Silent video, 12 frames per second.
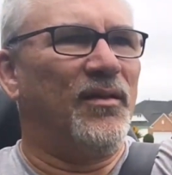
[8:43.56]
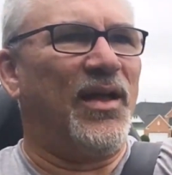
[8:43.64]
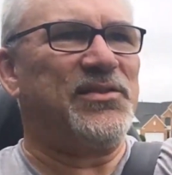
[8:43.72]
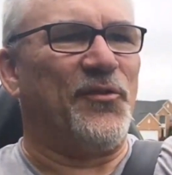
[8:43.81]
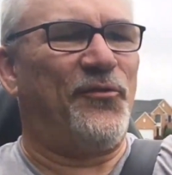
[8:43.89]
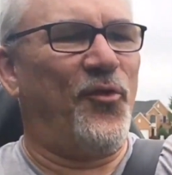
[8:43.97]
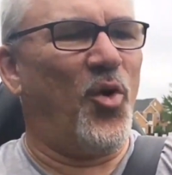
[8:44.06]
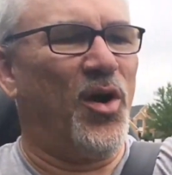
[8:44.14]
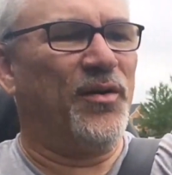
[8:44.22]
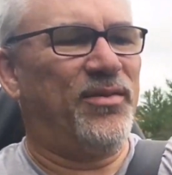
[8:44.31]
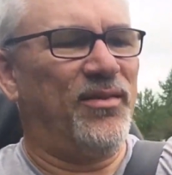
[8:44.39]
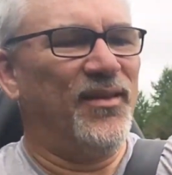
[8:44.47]
That's a
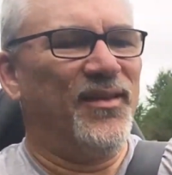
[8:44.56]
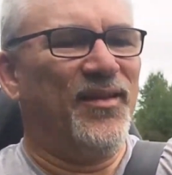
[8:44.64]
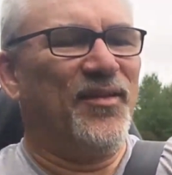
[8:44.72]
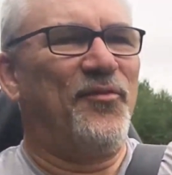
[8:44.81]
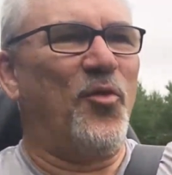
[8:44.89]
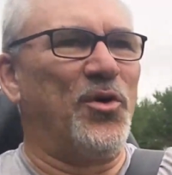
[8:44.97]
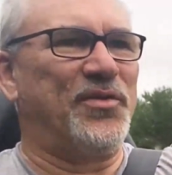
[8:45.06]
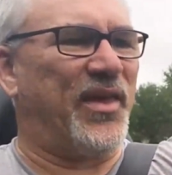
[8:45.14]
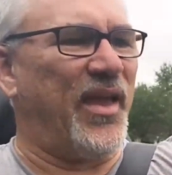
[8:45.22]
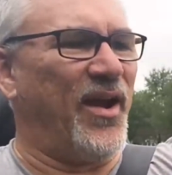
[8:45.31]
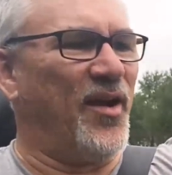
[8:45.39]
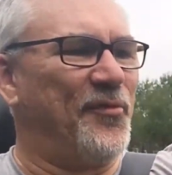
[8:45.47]
fourth
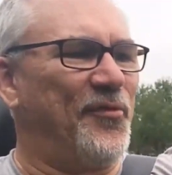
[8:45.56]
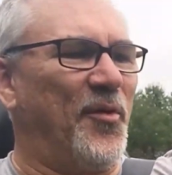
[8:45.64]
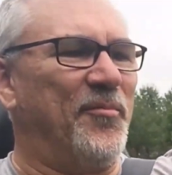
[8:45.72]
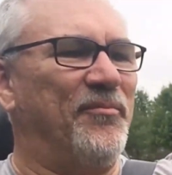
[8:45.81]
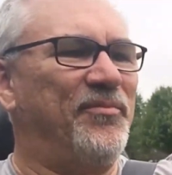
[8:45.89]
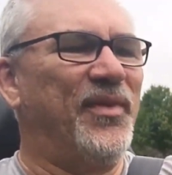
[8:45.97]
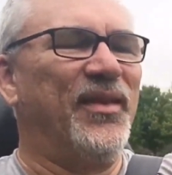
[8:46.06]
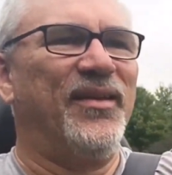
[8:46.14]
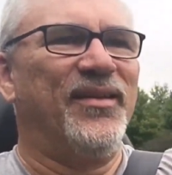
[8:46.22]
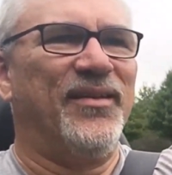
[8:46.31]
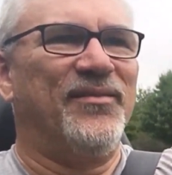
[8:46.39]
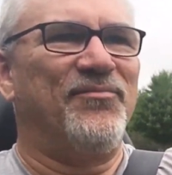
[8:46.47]
gear from
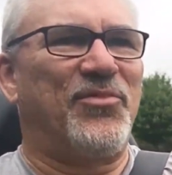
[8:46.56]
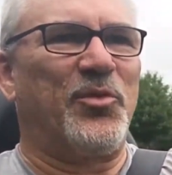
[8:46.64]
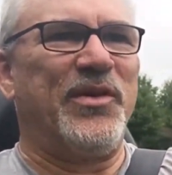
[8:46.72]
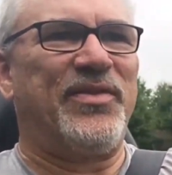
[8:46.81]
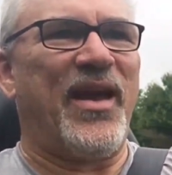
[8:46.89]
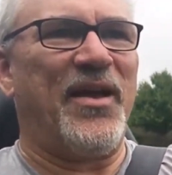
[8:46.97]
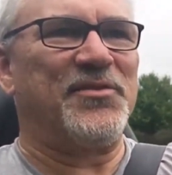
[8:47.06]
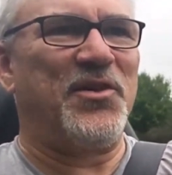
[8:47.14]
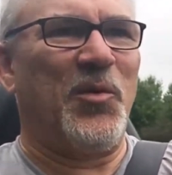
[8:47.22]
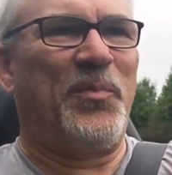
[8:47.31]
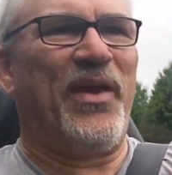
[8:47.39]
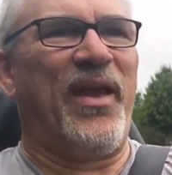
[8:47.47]
3,000
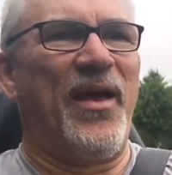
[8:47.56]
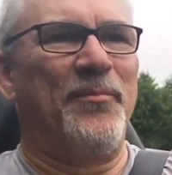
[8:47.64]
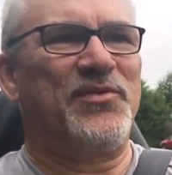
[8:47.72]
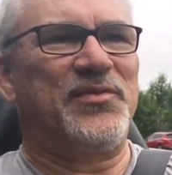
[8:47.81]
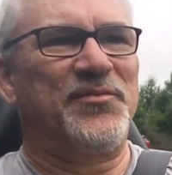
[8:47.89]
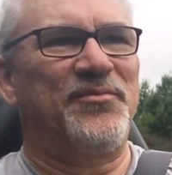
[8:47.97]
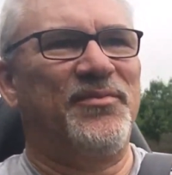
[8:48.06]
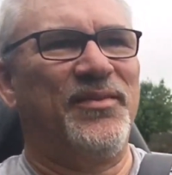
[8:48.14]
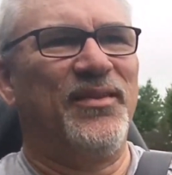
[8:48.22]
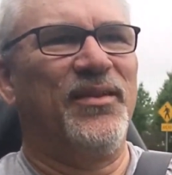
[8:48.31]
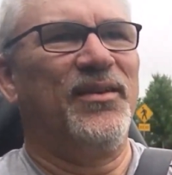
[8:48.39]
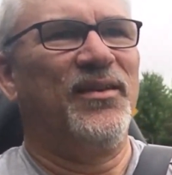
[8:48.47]
RPMs.
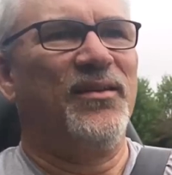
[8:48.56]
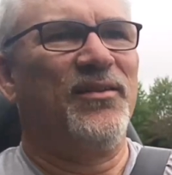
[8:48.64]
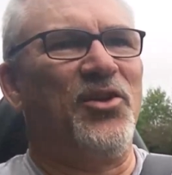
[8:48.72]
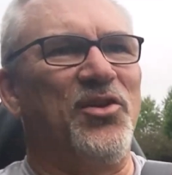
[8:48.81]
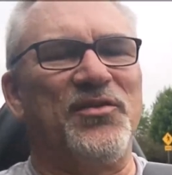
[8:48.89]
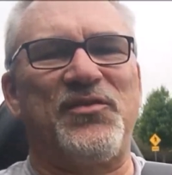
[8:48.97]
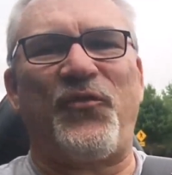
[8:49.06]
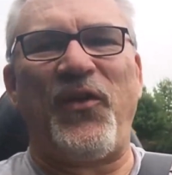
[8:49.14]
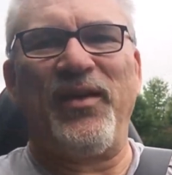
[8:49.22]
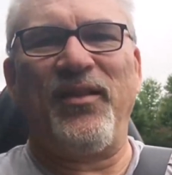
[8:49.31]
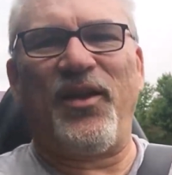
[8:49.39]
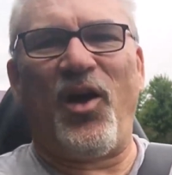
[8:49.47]
Just
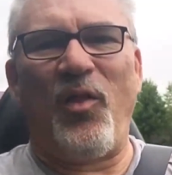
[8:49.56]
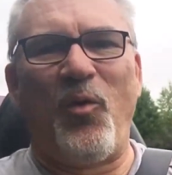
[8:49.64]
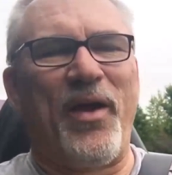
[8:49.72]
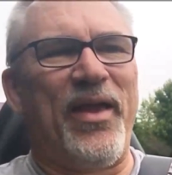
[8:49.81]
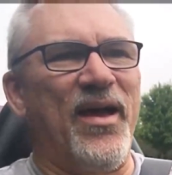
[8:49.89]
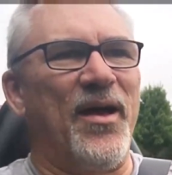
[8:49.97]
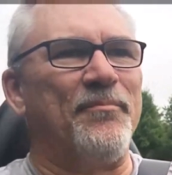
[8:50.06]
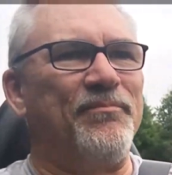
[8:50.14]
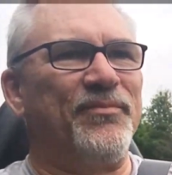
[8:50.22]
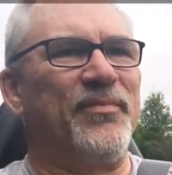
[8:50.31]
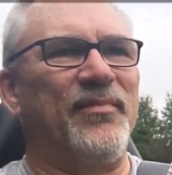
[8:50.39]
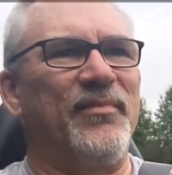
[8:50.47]
feel it all the way up.
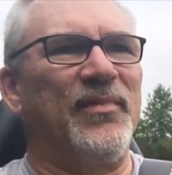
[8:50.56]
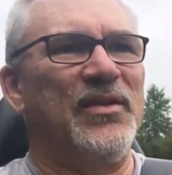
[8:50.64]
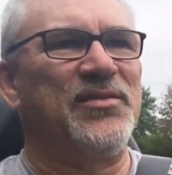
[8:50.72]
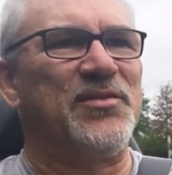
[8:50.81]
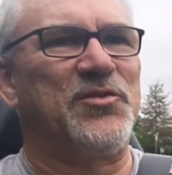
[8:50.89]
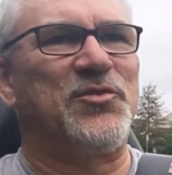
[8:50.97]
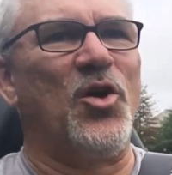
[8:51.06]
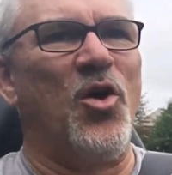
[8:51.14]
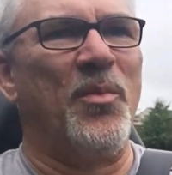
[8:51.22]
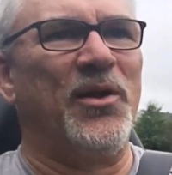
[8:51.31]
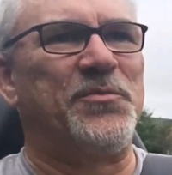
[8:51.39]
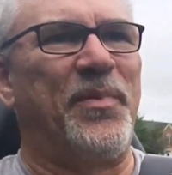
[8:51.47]
This is
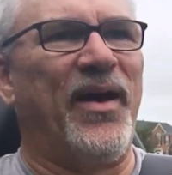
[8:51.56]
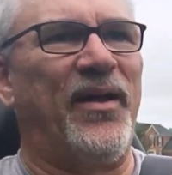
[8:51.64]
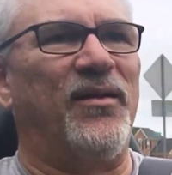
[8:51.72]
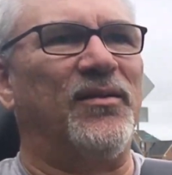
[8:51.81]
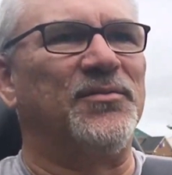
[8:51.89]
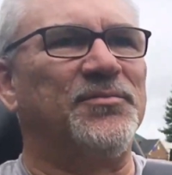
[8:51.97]
so much better.